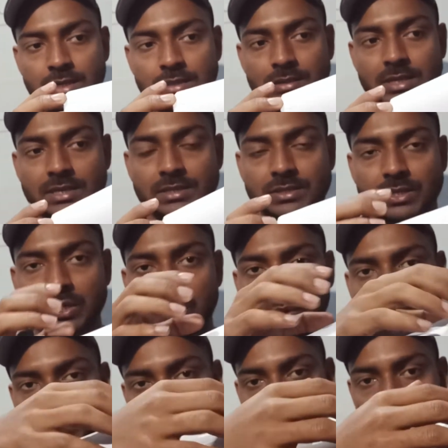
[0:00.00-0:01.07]
That is, the
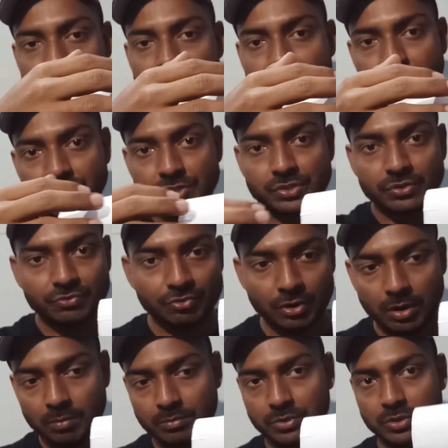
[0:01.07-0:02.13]
cross section is
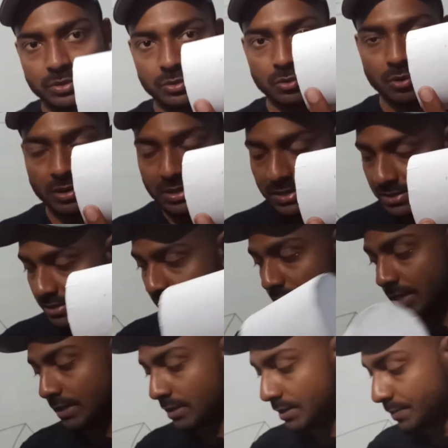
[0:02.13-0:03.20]
uniform throughout its
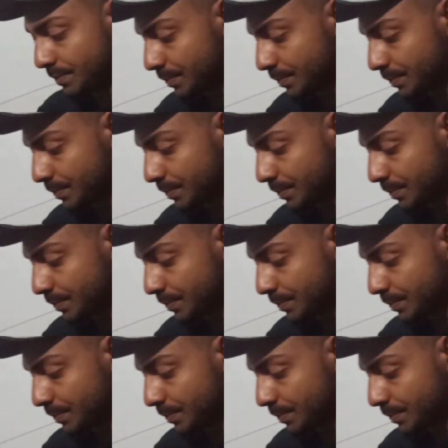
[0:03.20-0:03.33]
length.